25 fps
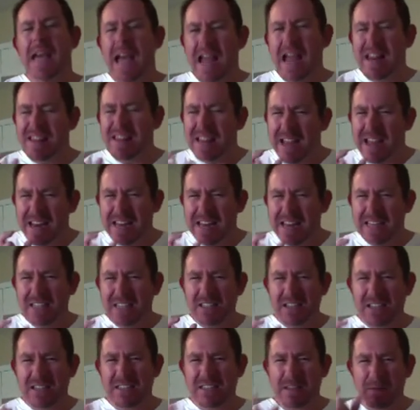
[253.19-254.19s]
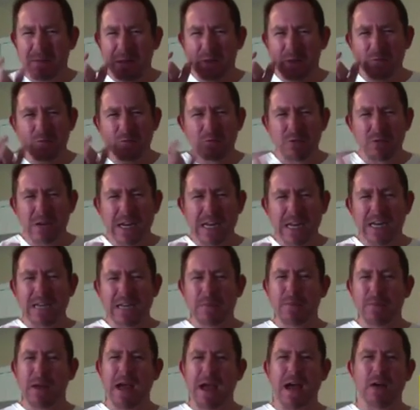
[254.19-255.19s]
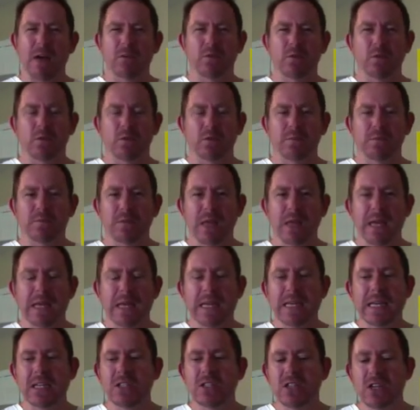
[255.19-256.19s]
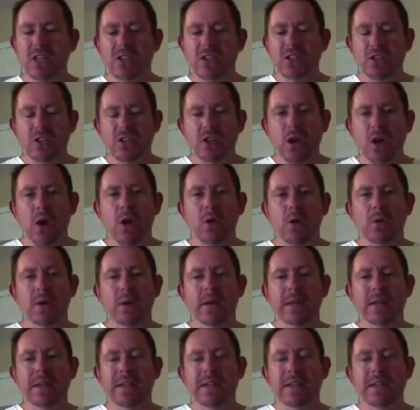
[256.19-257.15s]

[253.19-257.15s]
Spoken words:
And then he said something really powerful. He said, "You know,